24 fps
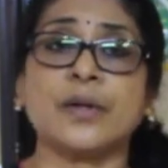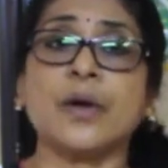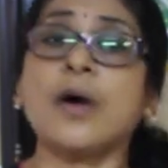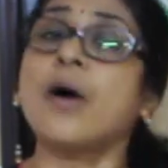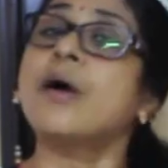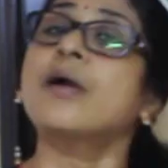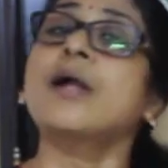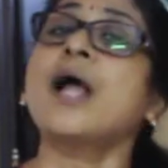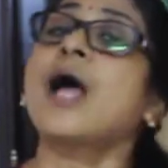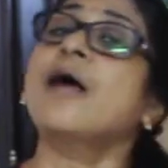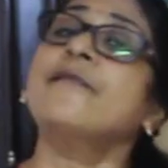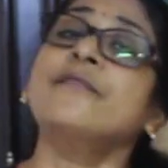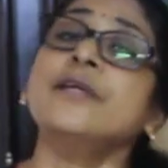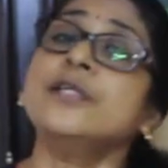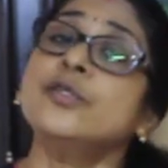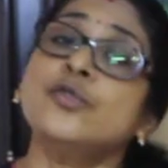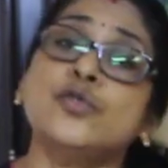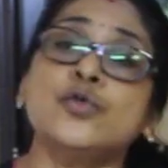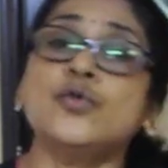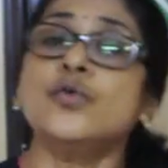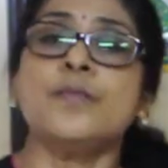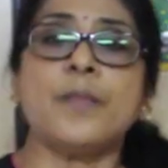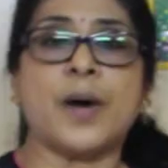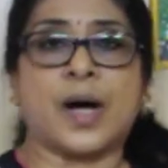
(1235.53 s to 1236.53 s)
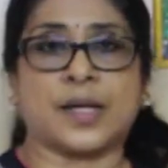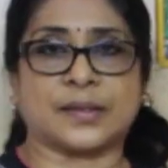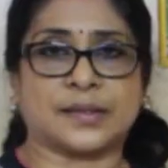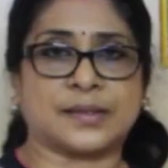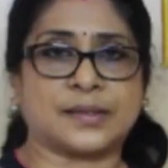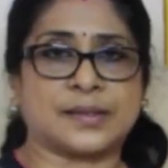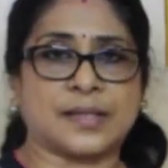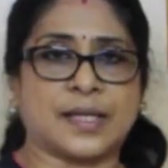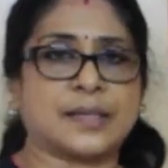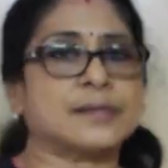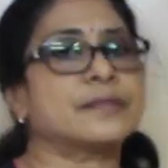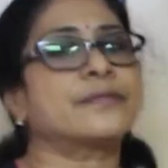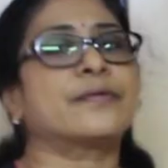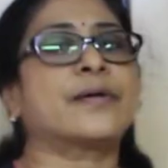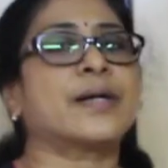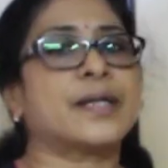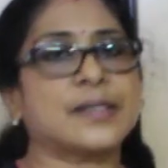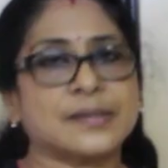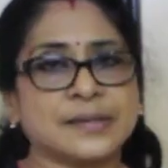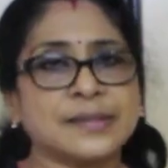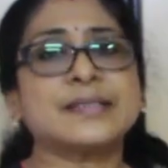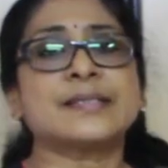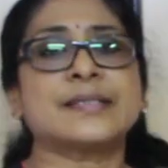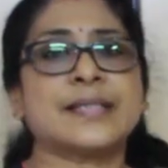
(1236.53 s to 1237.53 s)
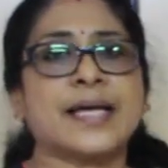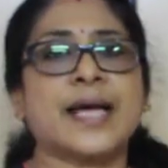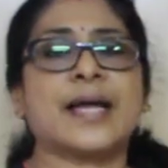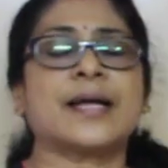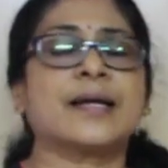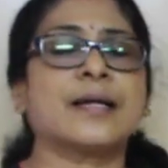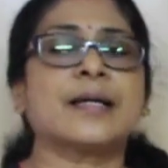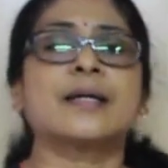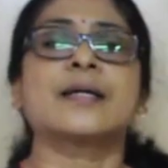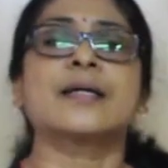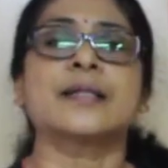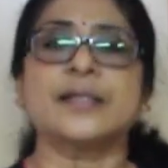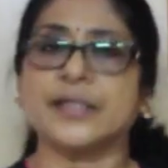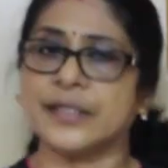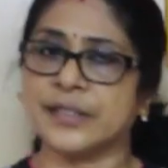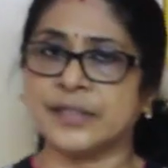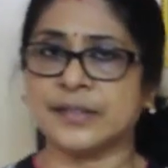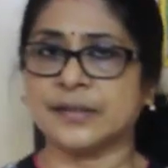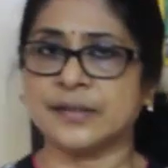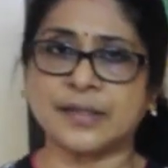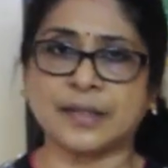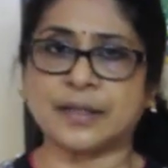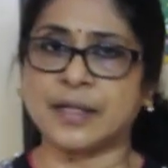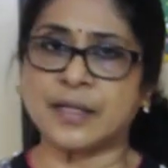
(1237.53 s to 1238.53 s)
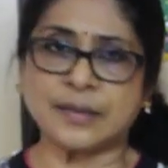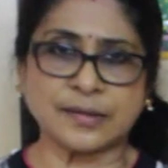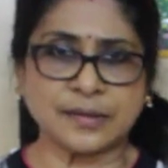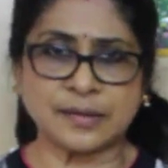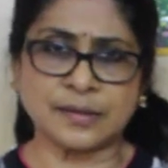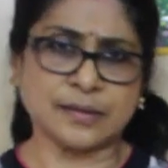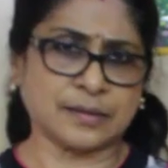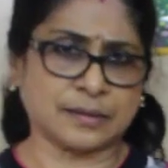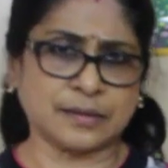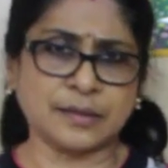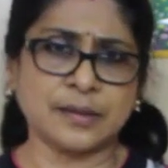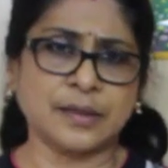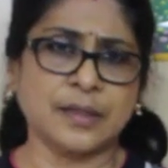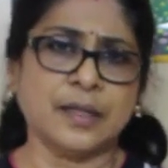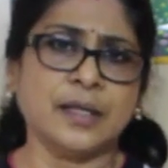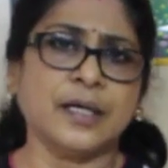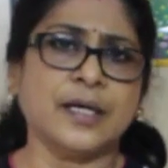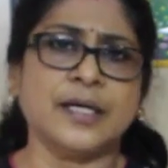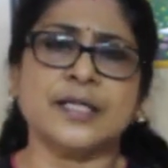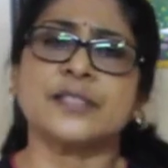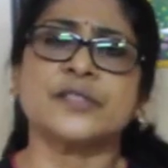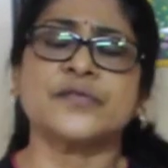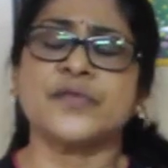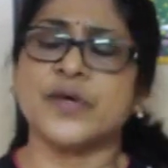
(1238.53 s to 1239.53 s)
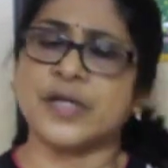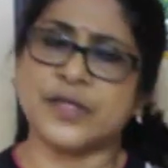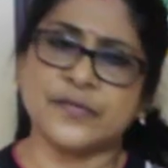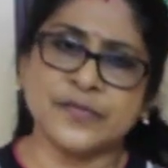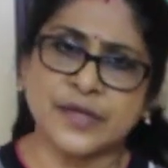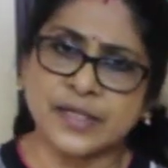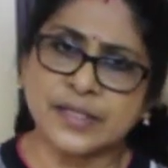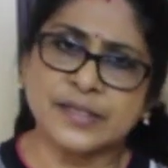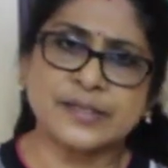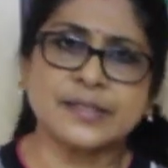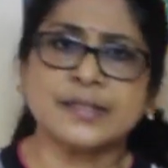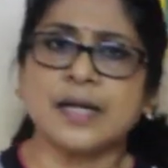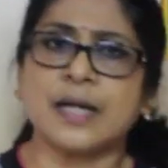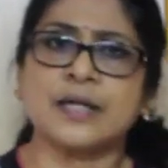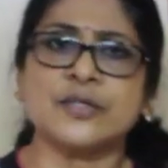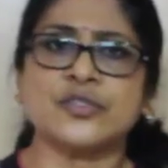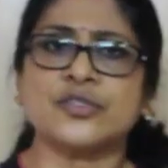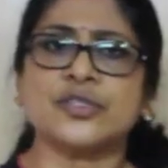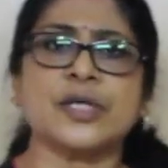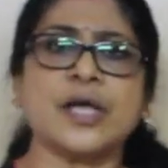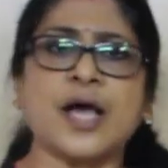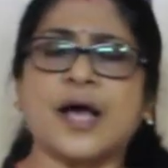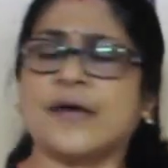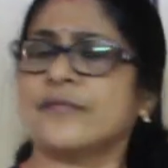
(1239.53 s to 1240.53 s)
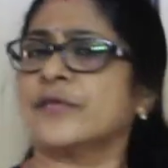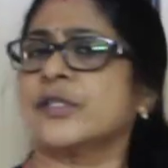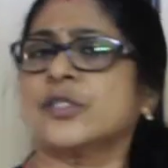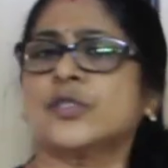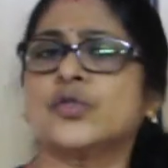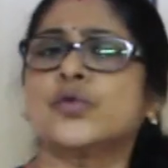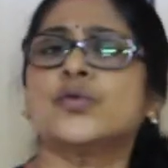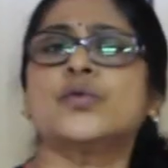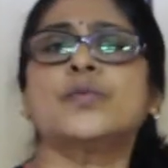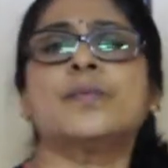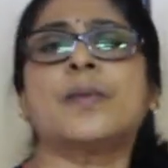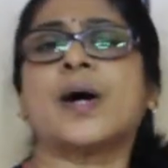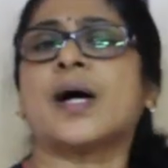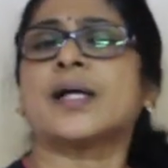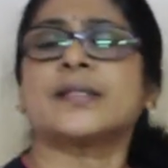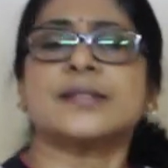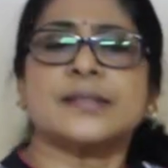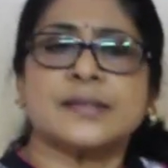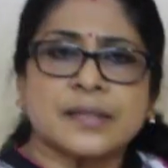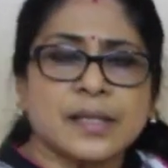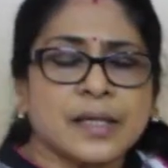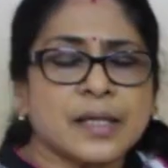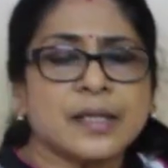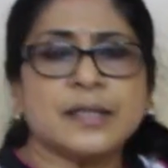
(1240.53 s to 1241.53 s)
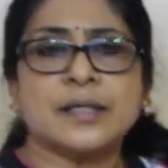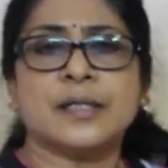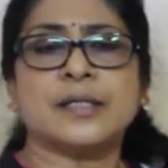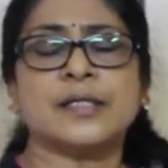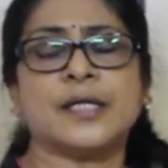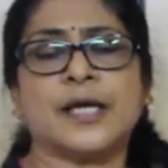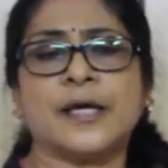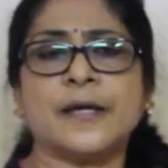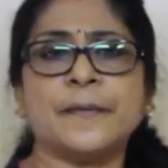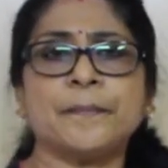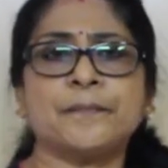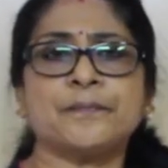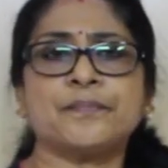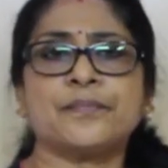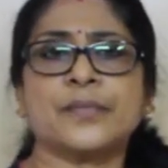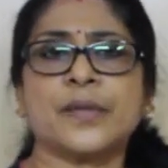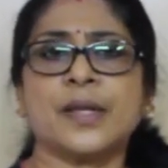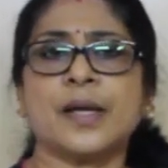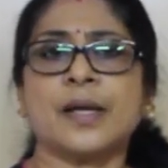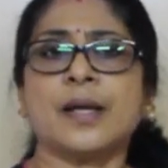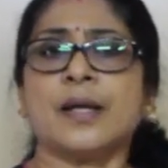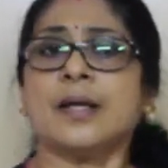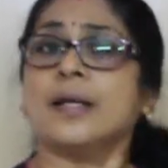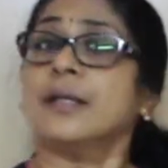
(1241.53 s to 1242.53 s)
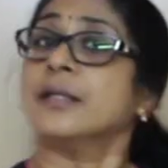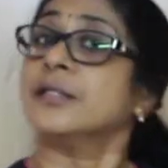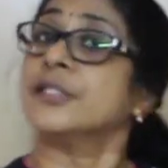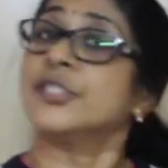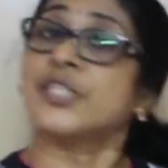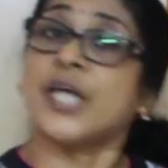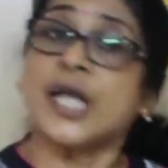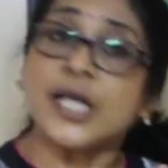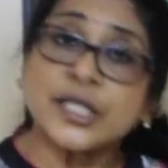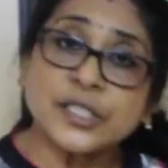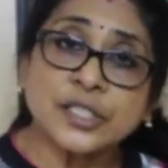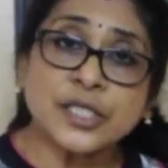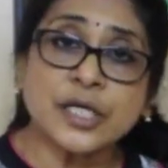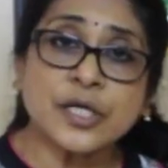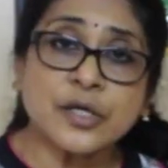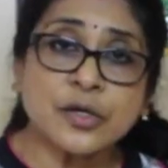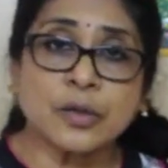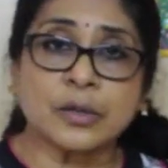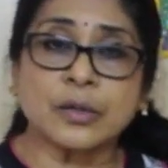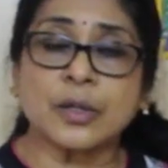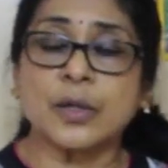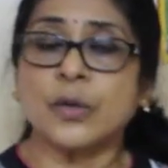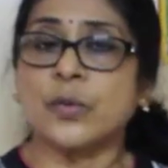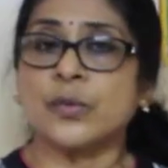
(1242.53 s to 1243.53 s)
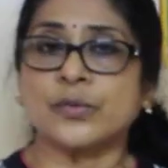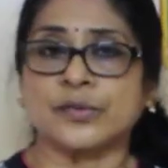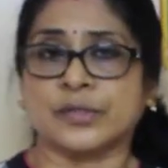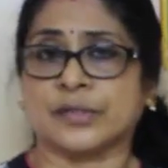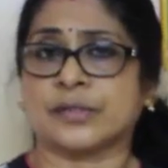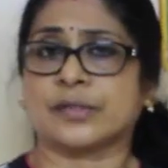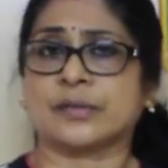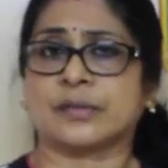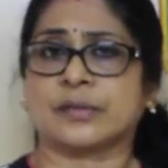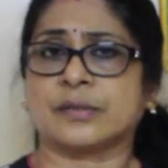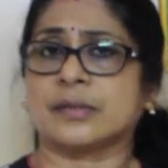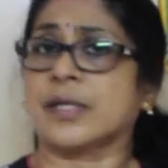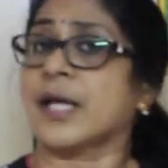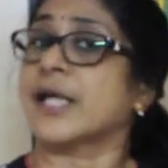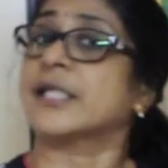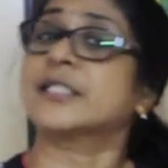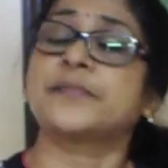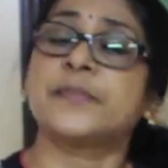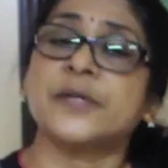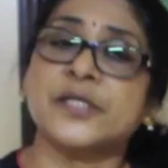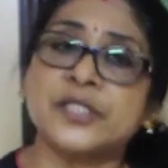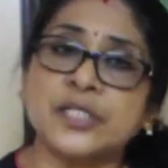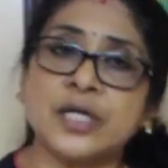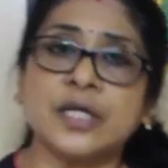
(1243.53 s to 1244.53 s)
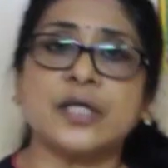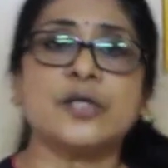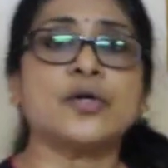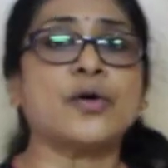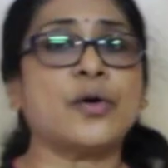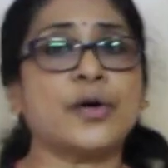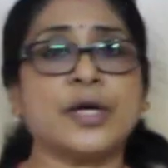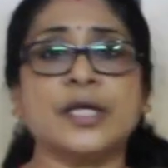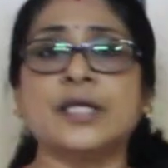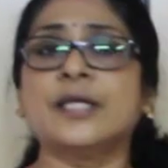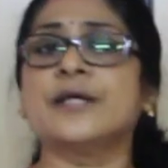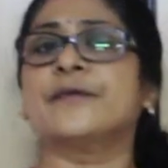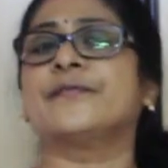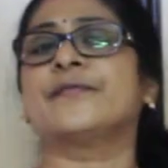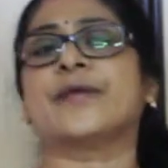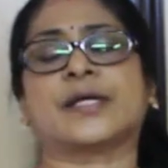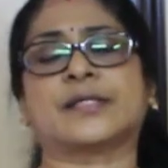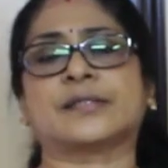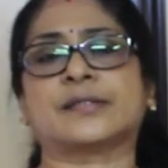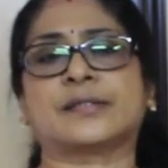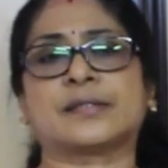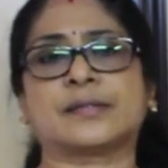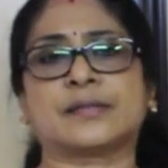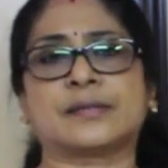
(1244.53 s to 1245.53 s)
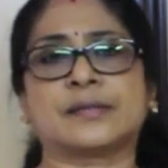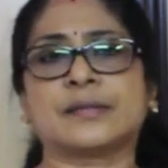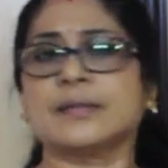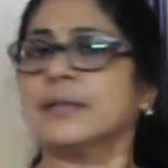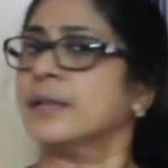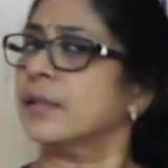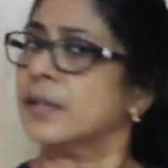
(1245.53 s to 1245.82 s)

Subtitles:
or having two baths. As far as Kerala conditions are concerned, it is very very sultry. Having two baths in a day, changing your clothes, especially your innerwears,